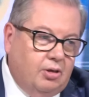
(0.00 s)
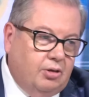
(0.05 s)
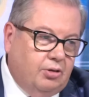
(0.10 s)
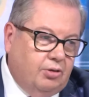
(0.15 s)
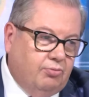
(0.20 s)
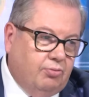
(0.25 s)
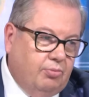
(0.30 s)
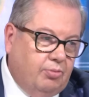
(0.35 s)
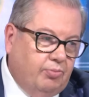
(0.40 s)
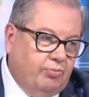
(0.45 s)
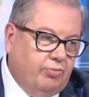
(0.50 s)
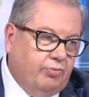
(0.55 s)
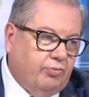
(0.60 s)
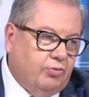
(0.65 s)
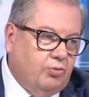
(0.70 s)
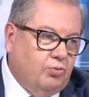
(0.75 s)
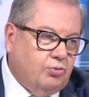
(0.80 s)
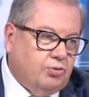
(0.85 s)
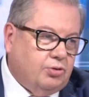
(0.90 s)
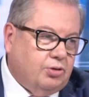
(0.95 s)
You remember, of
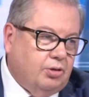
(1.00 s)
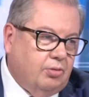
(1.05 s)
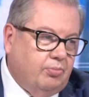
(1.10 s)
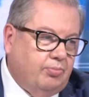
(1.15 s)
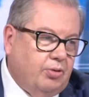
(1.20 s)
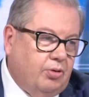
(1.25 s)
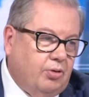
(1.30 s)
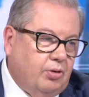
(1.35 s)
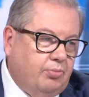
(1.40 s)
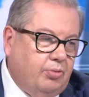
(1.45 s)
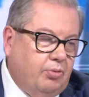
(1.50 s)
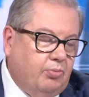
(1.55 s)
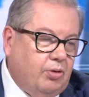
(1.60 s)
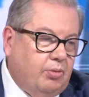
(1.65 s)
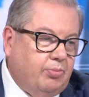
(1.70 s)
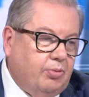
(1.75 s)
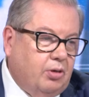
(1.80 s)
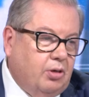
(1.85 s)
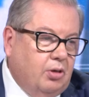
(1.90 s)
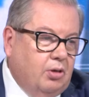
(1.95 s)
course, that Barnaby
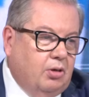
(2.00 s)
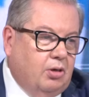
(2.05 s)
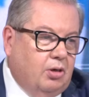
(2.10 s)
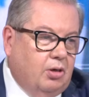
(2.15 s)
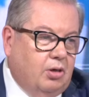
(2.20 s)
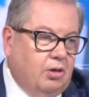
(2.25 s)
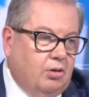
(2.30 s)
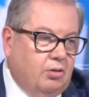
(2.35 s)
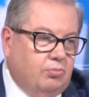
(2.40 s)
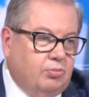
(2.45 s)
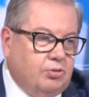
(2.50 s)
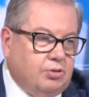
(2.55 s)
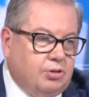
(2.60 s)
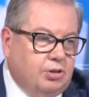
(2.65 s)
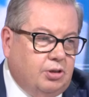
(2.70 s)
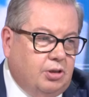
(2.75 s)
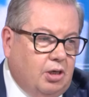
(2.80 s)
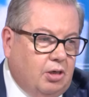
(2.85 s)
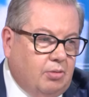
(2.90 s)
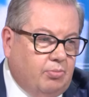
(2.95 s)
Webber was
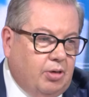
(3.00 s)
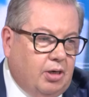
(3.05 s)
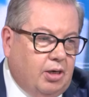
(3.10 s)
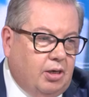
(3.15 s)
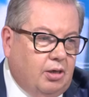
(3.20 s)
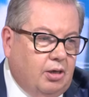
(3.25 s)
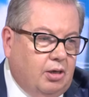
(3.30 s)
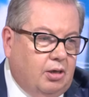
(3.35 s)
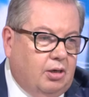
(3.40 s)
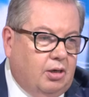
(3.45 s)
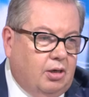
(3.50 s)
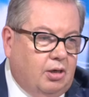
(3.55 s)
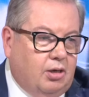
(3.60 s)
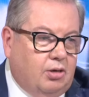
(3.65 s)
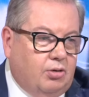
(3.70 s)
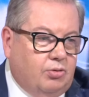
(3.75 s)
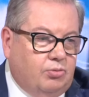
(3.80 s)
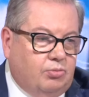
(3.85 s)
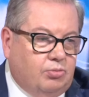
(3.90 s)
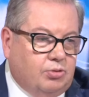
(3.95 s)
the young man
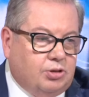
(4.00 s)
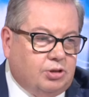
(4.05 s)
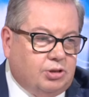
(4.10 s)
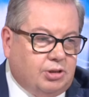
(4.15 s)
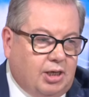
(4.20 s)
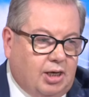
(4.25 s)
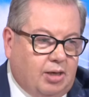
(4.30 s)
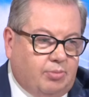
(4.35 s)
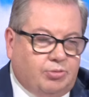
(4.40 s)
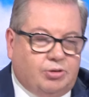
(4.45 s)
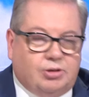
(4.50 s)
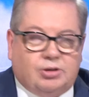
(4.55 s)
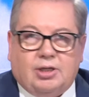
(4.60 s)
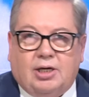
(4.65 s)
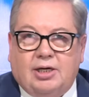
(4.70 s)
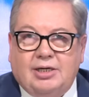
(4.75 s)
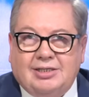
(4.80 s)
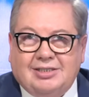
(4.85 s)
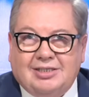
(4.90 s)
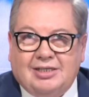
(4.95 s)
who was stabbed just
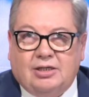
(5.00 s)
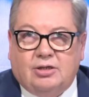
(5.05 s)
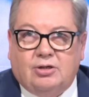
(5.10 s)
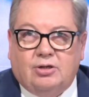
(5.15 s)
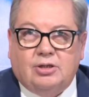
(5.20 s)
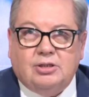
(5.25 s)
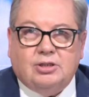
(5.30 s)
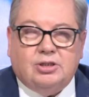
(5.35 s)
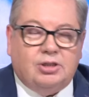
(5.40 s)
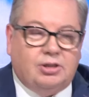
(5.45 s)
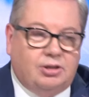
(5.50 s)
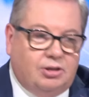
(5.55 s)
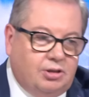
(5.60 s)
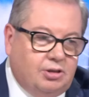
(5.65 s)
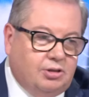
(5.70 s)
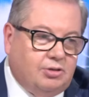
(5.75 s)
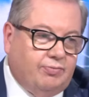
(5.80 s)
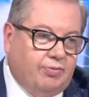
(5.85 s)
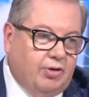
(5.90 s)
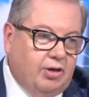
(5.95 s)
19
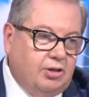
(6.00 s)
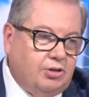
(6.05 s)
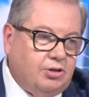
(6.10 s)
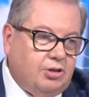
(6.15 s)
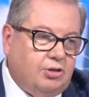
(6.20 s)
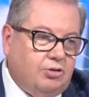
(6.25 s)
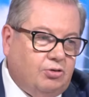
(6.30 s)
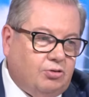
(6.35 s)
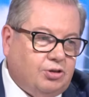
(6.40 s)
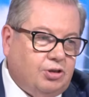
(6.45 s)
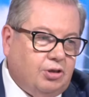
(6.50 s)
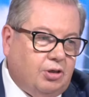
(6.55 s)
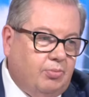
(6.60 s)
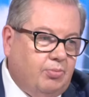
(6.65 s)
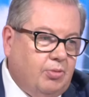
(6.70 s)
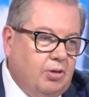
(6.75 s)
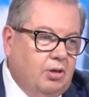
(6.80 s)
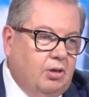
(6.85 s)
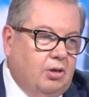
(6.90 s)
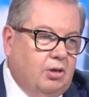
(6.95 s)
years of age in Nottingham
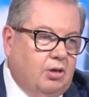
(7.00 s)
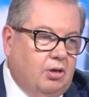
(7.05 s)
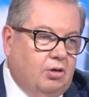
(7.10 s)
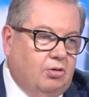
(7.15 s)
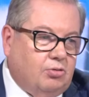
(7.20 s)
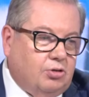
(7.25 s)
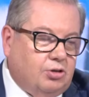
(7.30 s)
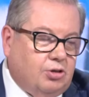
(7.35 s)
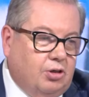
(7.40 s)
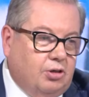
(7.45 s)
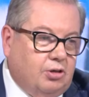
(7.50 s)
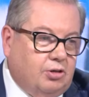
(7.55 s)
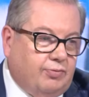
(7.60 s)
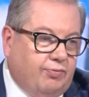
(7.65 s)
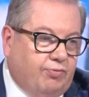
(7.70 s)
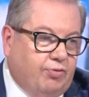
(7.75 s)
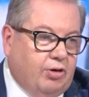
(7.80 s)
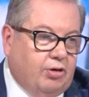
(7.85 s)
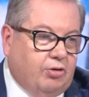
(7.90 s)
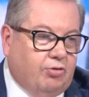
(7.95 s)
alongside his
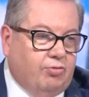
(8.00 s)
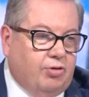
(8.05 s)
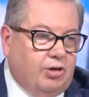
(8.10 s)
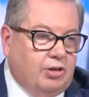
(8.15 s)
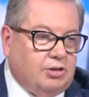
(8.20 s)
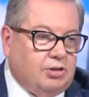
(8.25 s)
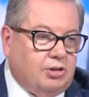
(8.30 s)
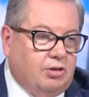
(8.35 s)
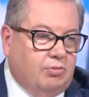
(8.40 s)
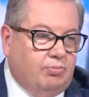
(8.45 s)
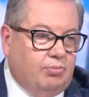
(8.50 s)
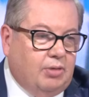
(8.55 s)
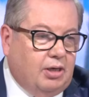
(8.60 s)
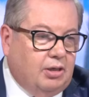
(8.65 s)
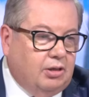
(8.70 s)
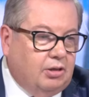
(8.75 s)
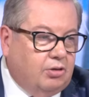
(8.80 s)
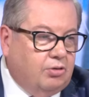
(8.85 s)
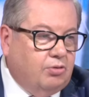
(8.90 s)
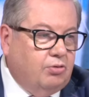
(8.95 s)
friend Grace
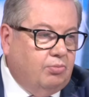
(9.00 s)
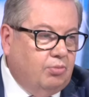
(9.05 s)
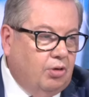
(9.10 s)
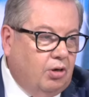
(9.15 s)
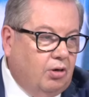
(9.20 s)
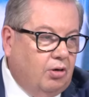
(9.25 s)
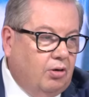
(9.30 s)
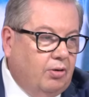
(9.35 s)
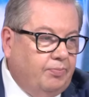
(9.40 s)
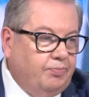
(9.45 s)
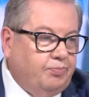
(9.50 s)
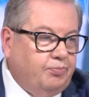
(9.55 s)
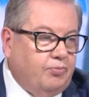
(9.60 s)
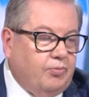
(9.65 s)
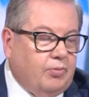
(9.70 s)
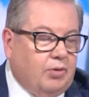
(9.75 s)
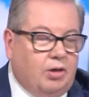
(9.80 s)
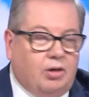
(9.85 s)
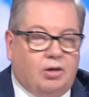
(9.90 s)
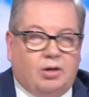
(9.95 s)
O'Malley Kumar
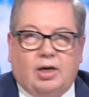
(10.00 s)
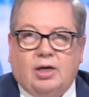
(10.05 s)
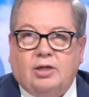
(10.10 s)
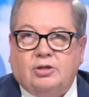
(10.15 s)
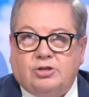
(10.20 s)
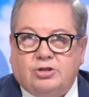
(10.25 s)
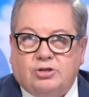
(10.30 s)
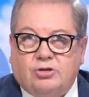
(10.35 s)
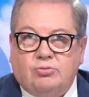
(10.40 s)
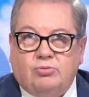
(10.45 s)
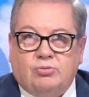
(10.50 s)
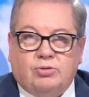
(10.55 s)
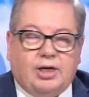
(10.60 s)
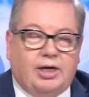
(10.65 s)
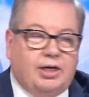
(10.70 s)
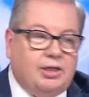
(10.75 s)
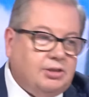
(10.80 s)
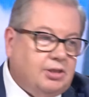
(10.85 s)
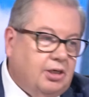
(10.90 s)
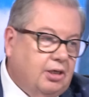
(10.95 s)
and school
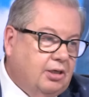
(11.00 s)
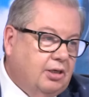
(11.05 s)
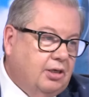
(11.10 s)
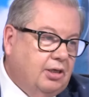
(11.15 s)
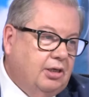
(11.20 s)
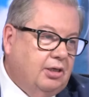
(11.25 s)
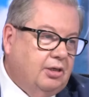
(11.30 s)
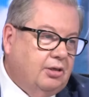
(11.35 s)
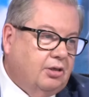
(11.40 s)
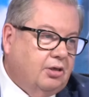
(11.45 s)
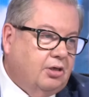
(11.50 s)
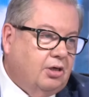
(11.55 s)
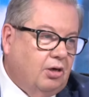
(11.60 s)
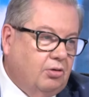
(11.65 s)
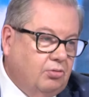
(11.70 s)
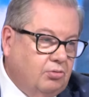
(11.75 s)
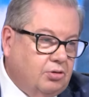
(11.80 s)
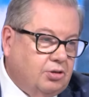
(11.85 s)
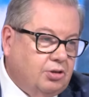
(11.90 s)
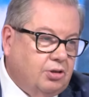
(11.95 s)
caretaker Ian
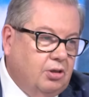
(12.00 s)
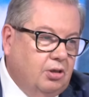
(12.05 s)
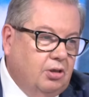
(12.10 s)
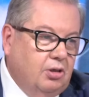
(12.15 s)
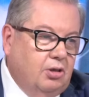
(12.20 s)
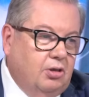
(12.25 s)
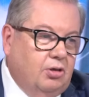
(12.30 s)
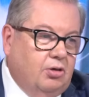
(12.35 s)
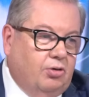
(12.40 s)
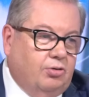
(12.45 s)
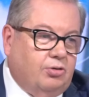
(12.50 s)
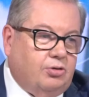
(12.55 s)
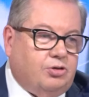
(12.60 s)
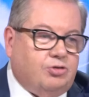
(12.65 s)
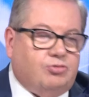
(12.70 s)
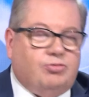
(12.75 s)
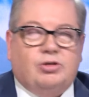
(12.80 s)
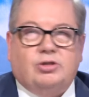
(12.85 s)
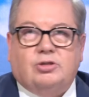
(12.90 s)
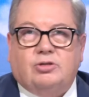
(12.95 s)
Coates on the
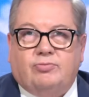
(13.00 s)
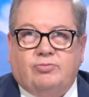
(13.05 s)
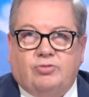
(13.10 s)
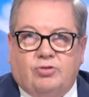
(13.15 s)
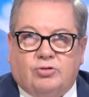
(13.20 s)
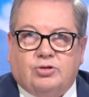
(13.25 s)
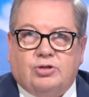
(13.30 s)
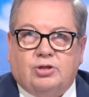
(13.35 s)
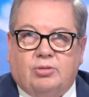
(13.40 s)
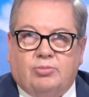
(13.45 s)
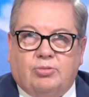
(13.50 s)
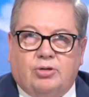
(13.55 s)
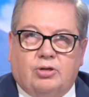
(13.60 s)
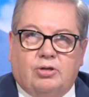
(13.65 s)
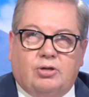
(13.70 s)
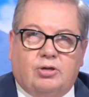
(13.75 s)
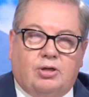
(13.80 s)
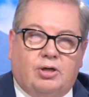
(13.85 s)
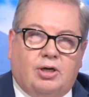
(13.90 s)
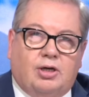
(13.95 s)
streets of Nottingham in the
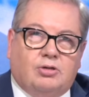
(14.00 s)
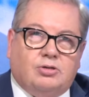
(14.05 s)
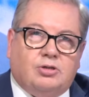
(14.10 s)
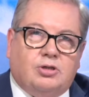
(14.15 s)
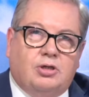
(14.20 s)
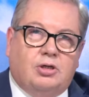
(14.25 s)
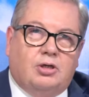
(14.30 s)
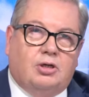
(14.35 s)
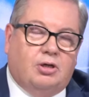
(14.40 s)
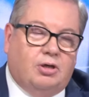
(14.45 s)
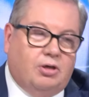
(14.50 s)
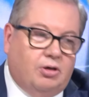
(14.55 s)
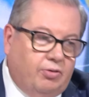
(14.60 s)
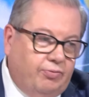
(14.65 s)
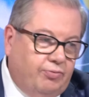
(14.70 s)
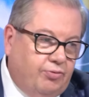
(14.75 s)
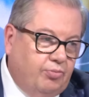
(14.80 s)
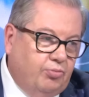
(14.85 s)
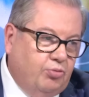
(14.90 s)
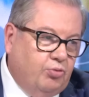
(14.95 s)
early hours
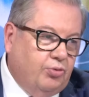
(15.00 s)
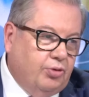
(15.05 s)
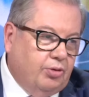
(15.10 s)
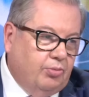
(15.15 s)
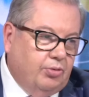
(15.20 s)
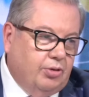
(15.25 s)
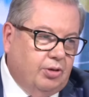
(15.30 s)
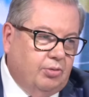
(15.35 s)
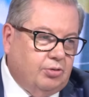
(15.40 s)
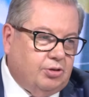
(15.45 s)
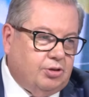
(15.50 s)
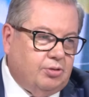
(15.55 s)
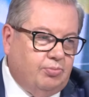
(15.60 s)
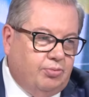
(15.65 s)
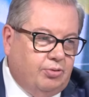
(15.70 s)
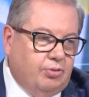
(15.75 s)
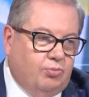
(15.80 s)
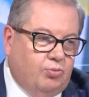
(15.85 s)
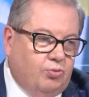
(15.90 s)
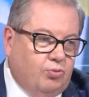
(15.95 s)
of the morning when they were
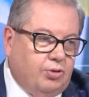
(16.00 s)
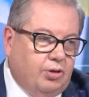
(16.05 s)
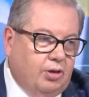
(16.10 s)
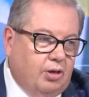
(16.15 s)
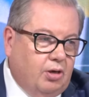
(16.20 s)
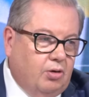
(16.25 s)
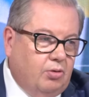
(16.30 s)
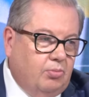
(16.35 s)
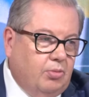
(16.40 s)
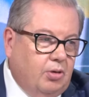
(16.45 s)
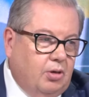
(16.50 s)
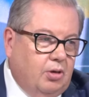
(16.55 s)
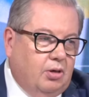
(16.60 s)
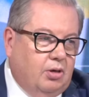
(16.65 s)
simply walking home.